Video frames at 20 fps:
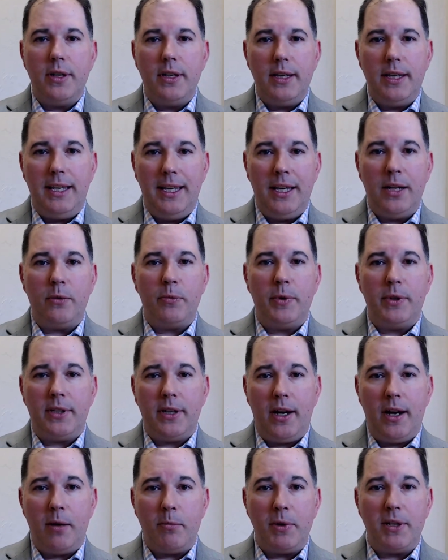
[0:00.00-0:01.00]
in
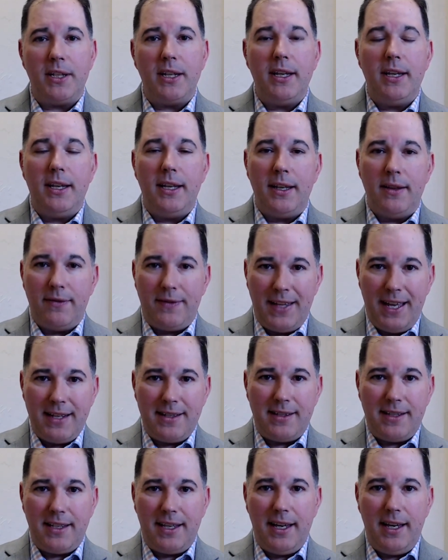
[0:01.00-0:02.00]
retirement? If that's
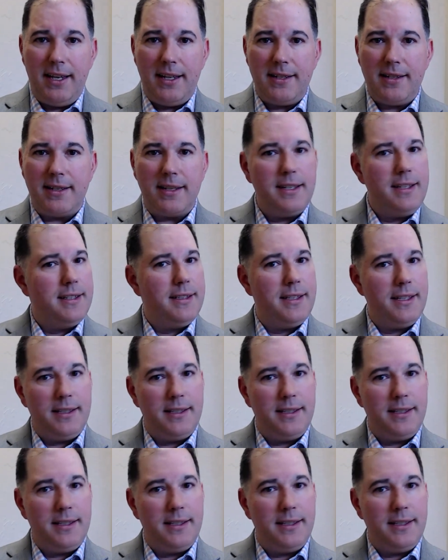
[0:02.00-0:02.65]
the case, then